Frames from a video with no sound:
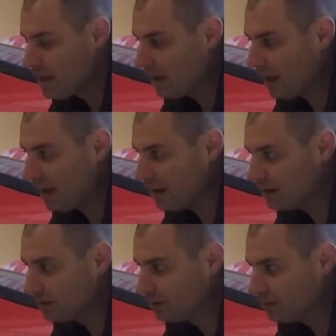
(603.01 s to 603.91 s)
and
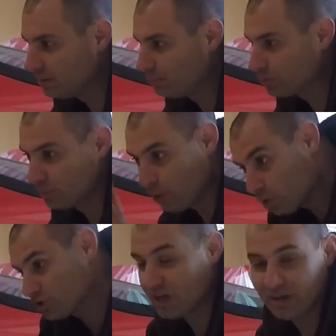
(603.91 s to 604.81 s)
put the
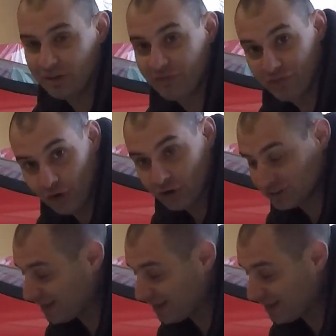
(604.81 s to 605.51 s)
motorcycle in first,